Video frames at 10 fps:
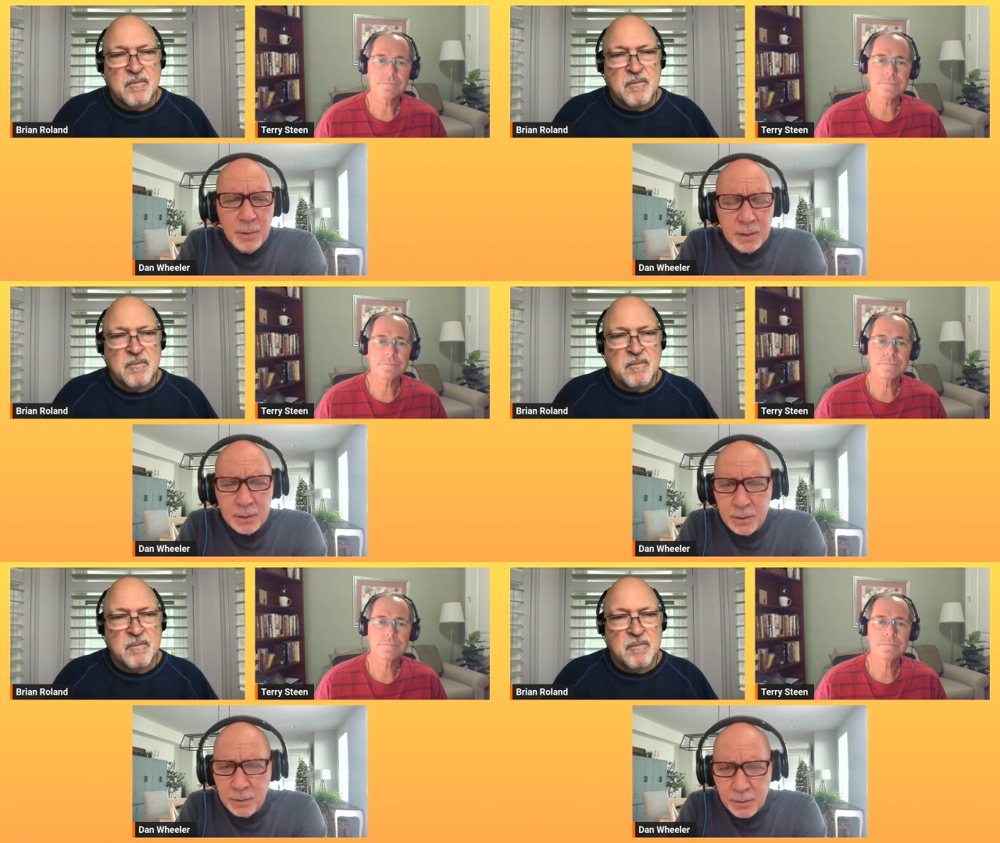Speaker 1: we
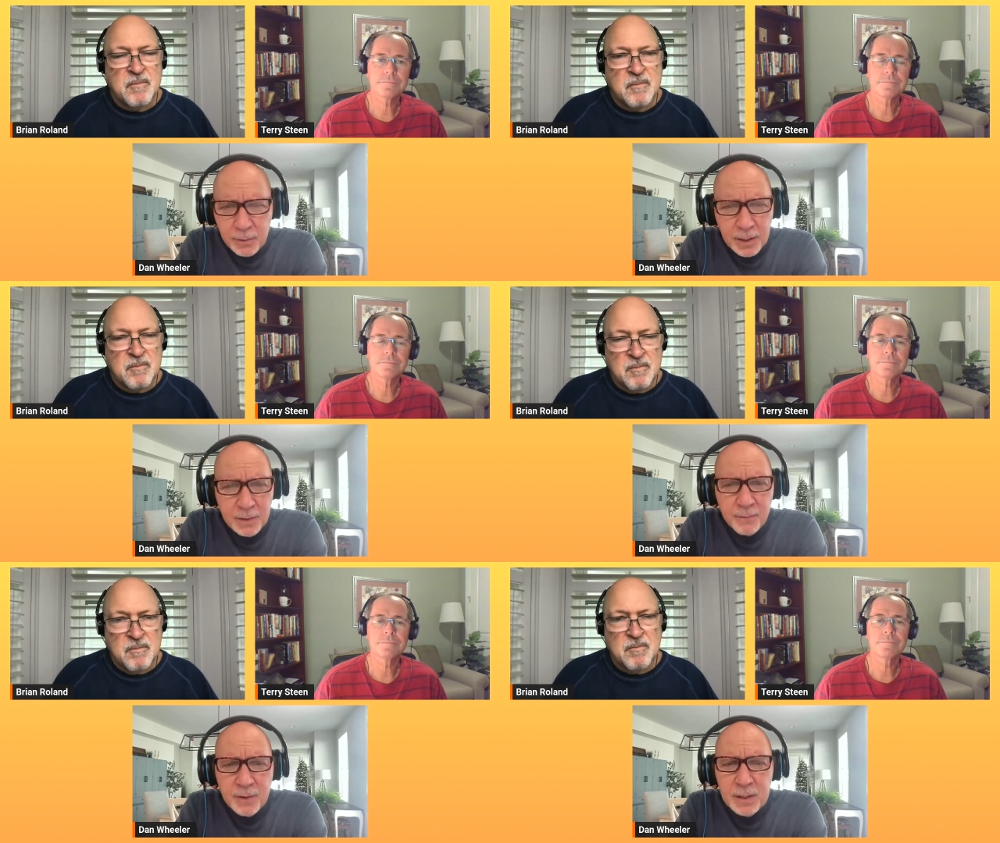can do
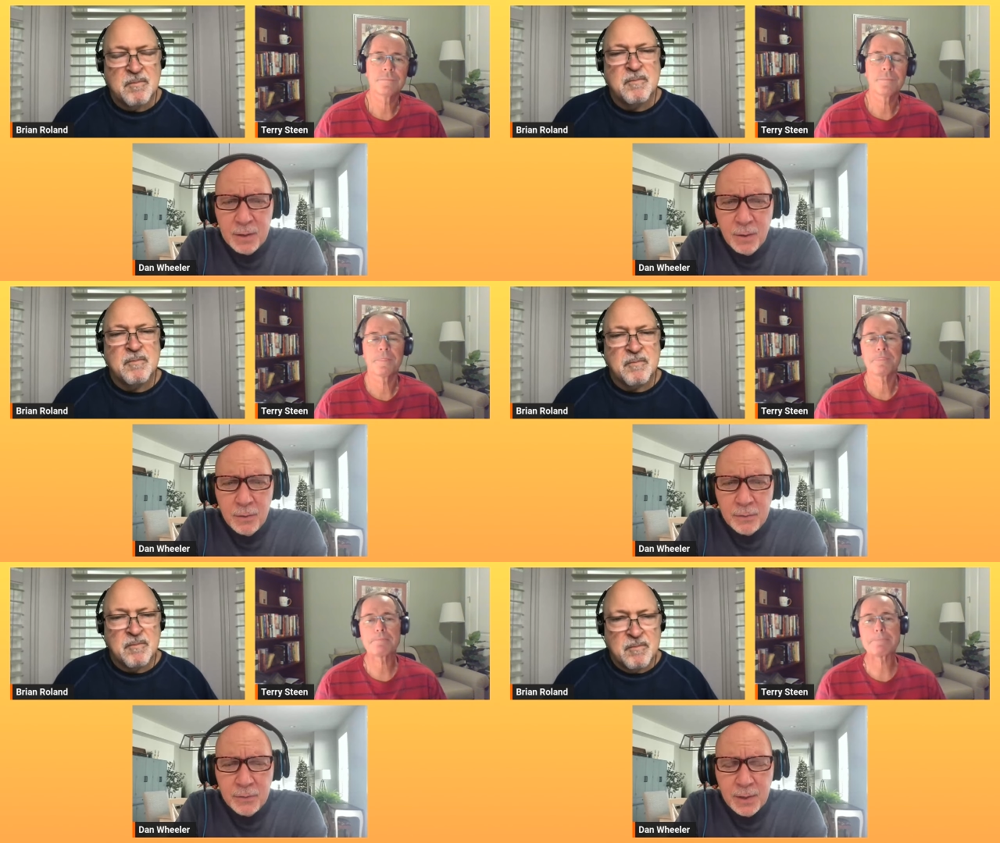create
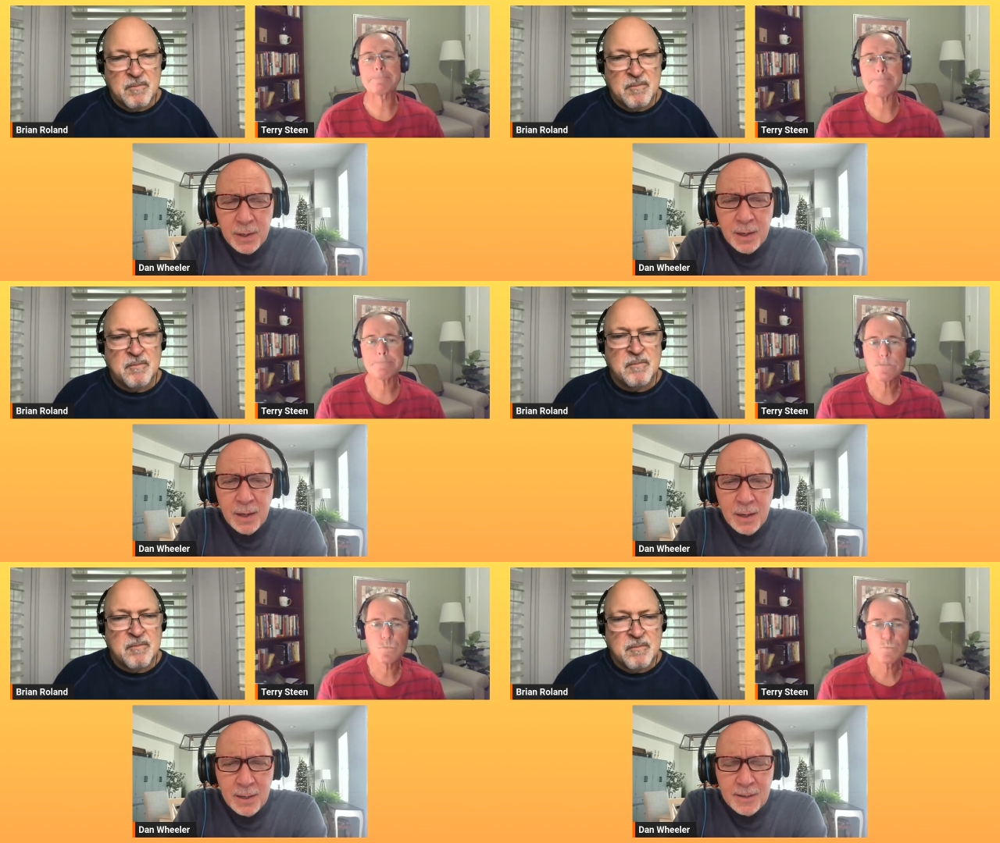videos.
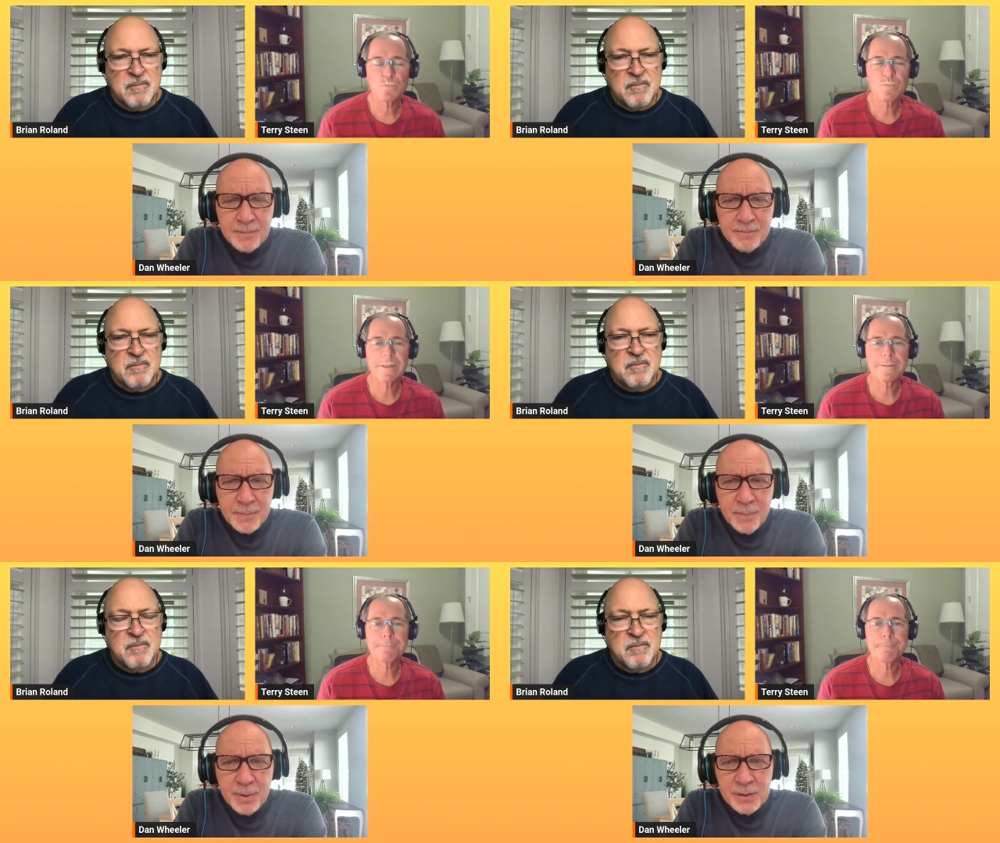
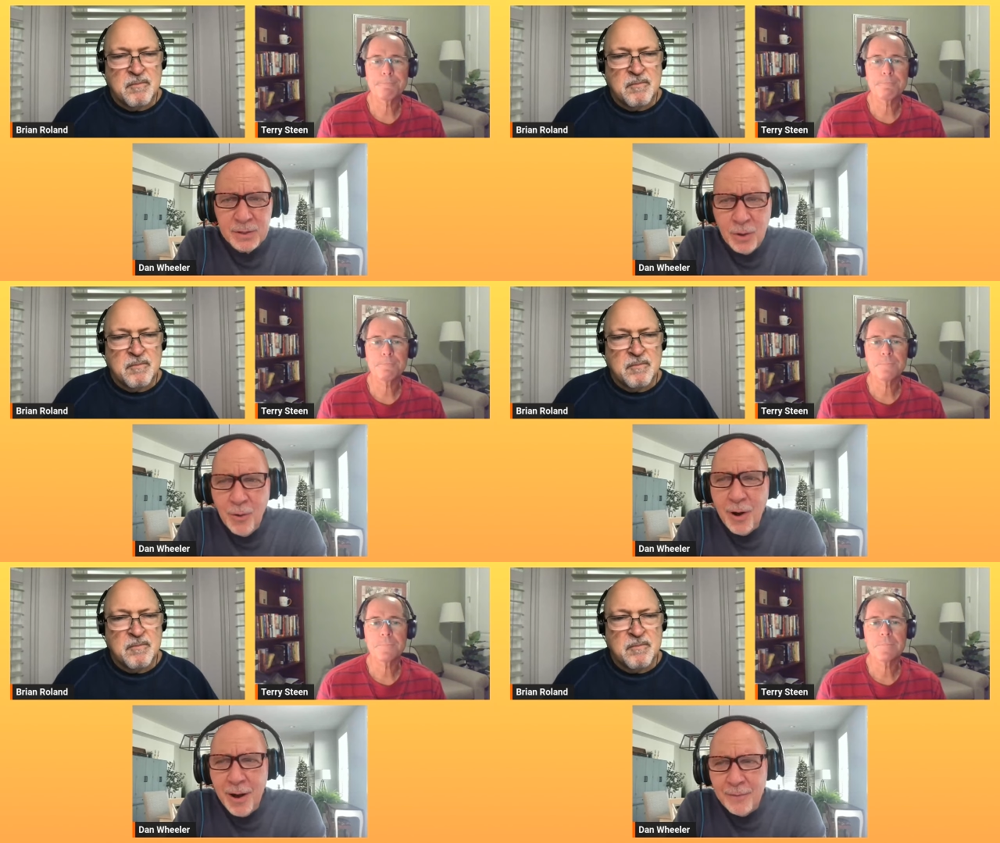Um, but
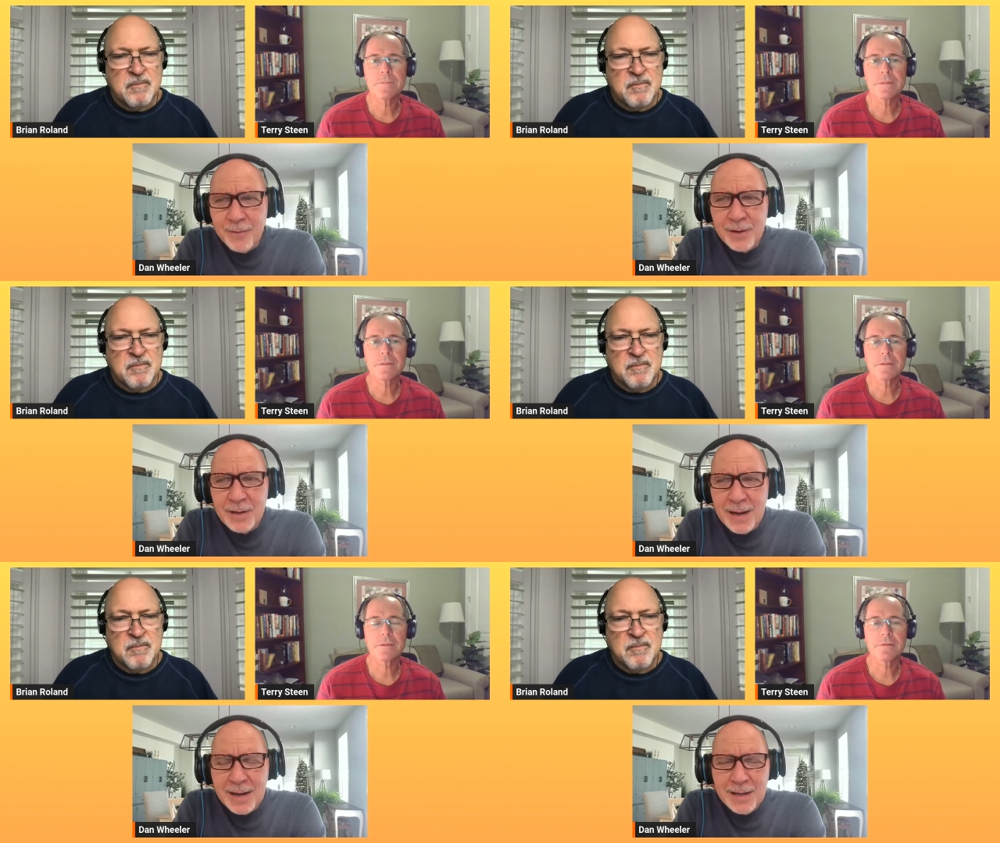so
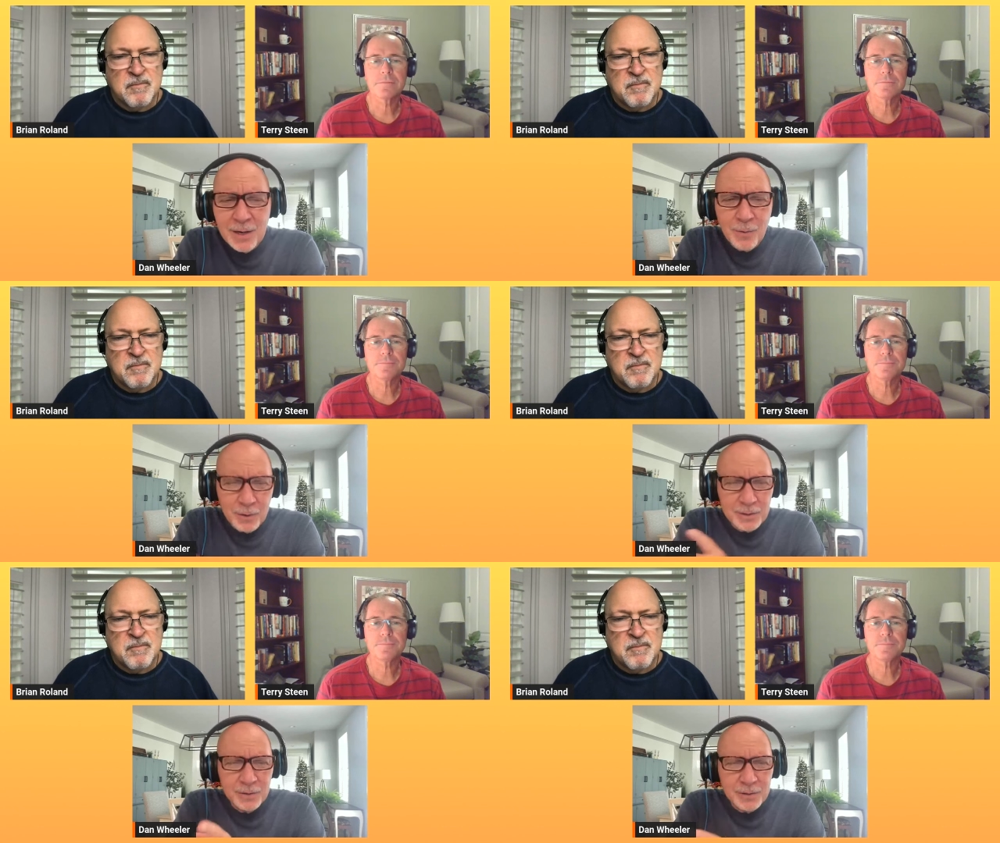often I hear
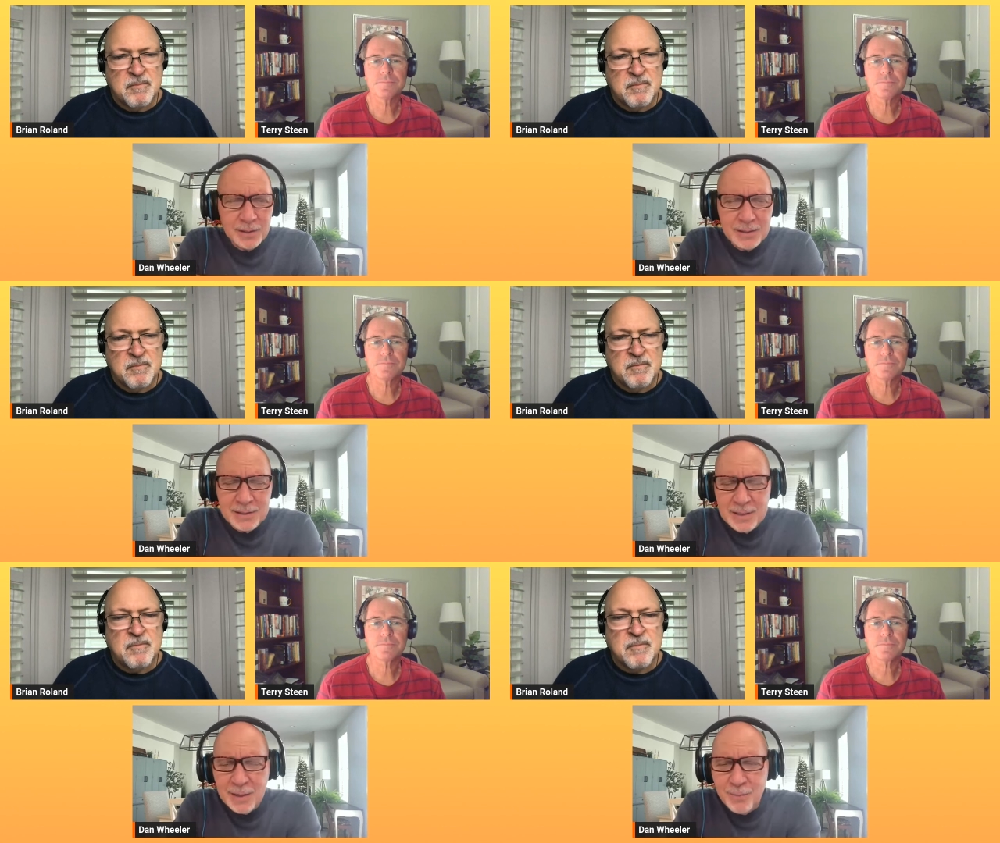what you
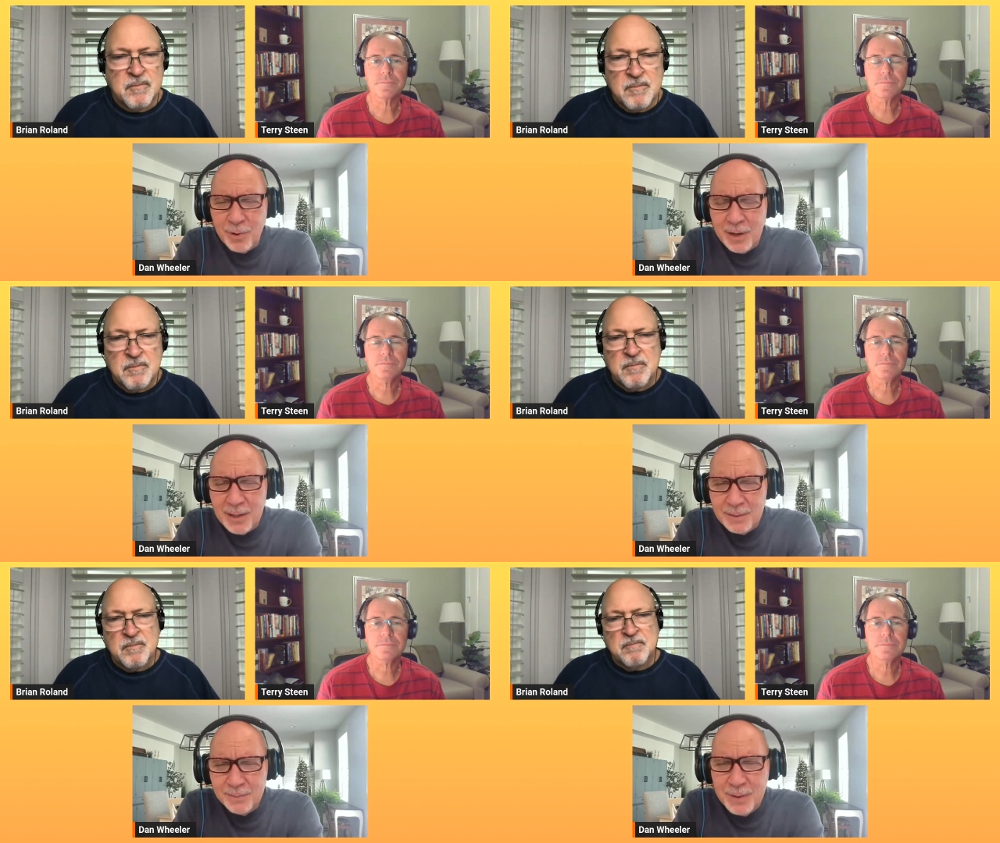just said,
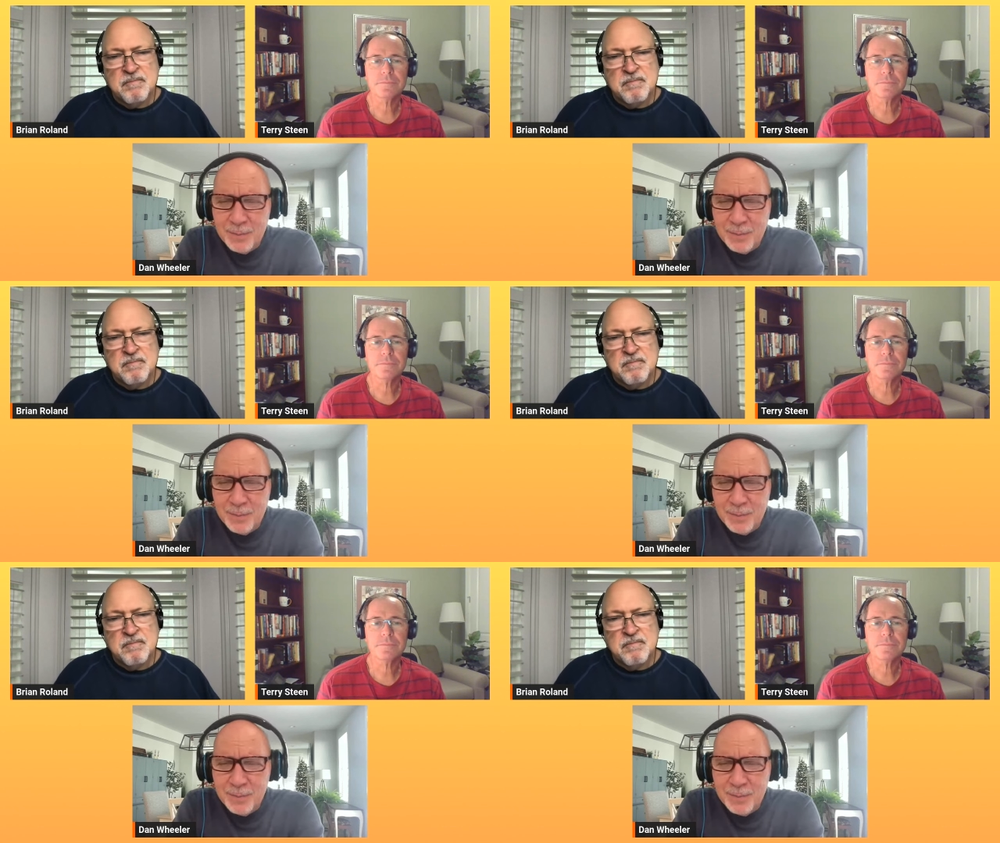Brian, that